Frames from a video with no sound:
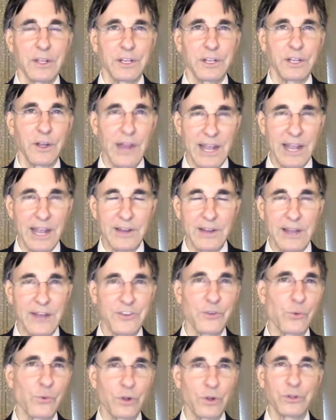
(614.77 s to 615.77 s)
You know, I, I
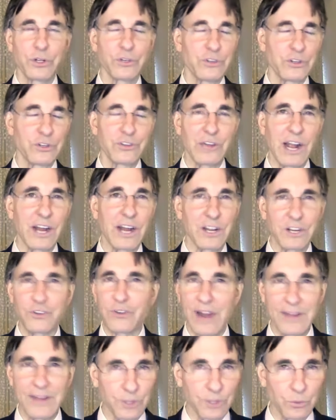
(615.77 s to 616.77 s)
do, uh, desire to
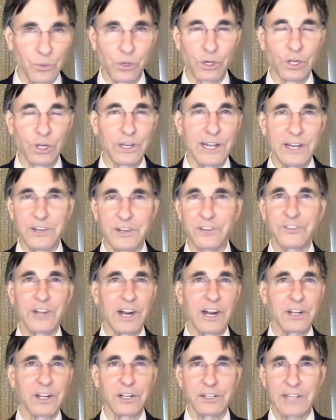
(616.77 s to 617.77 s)
travel the world. I
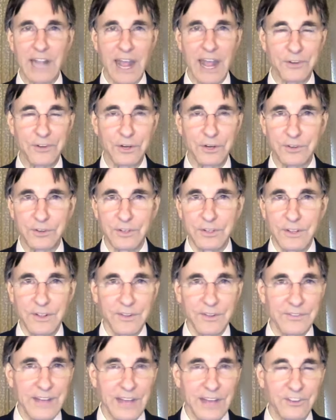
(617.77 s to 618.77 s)
desire to gather a
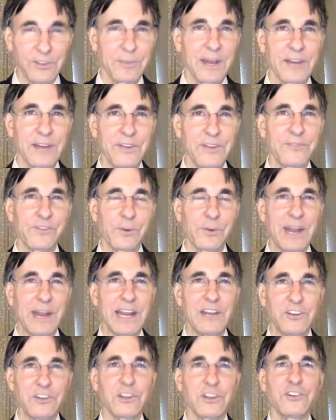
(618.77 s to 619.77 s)
vast amount of
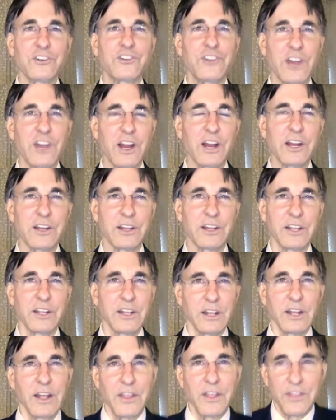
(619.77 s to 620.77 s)
information and share it.
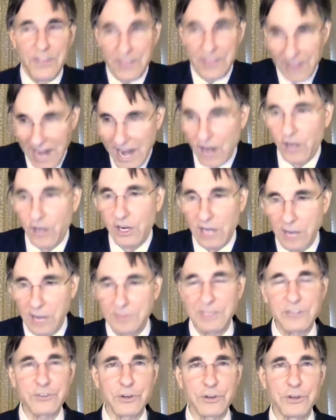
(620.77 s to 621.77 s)
They are
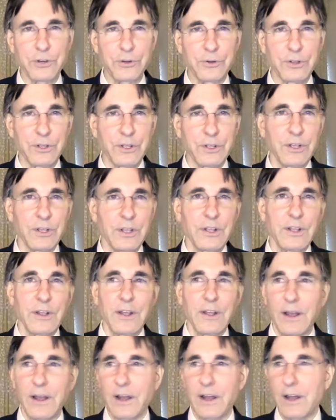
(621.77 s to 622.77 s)
coming true.
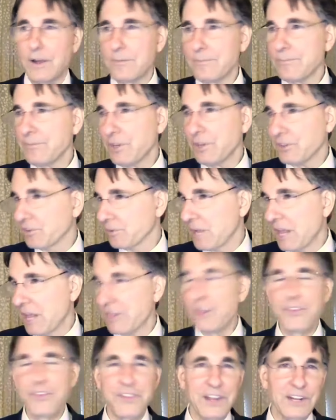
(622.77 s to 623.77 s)
Um, there's
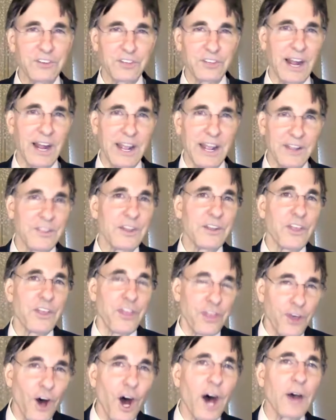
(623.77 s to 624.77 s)
other things that I
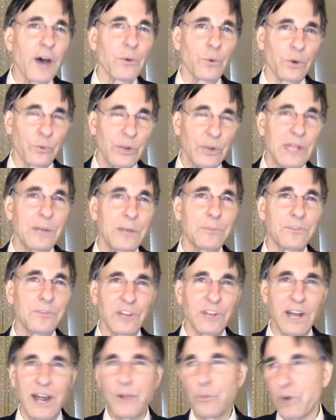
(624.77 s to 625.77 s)
thought were whims
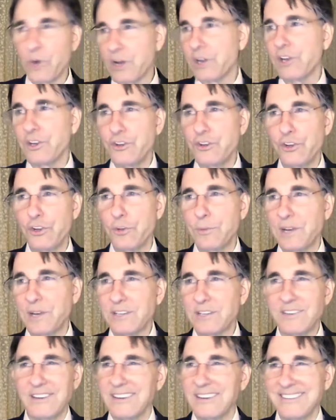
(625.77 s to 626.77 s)
that I wanted to do, but it,
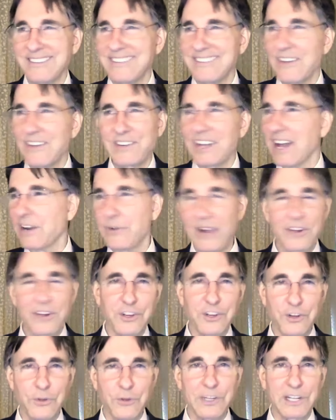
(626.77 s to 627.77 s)
it, never got around to
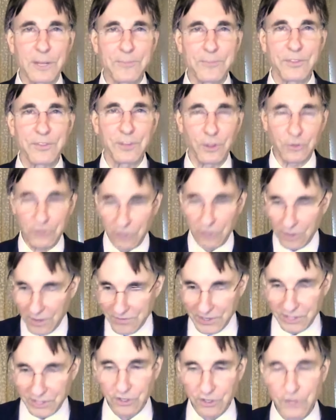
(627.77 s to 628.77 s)
doing them. Those
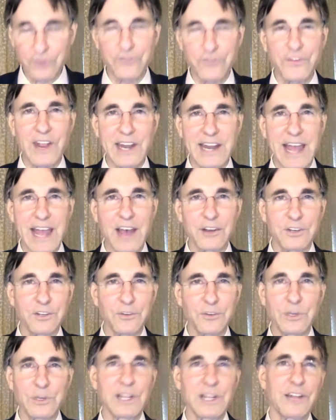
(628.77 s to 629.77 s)
eventually fade out, and
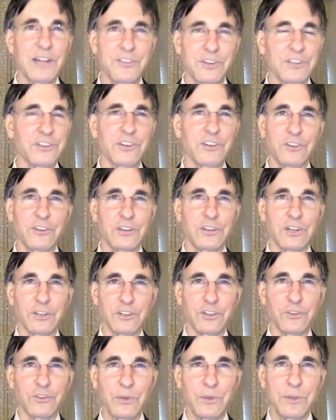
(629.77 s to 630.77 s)
you realize that just they're
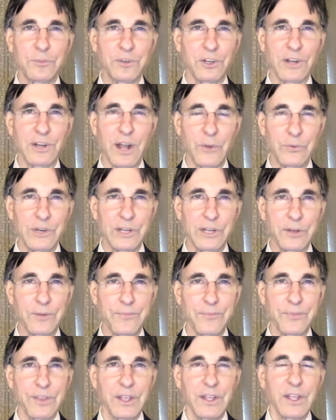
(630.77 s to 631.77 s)
just whims; they're not real.
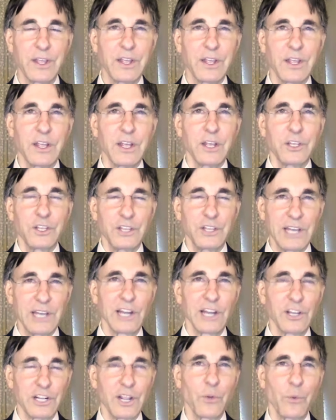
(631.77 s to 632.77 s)
You got to
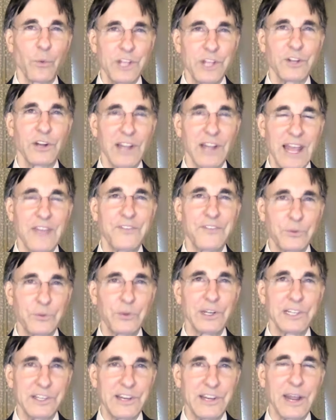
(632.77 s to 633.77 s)
look at what your life is
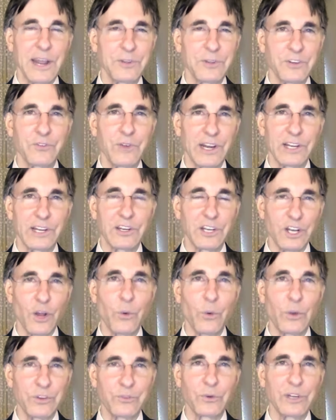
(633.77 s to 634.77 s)
really demonstrating to know
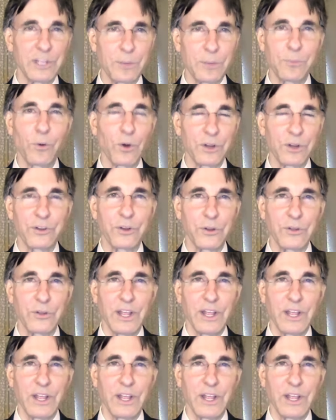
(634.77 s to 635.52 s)
what's really important to you.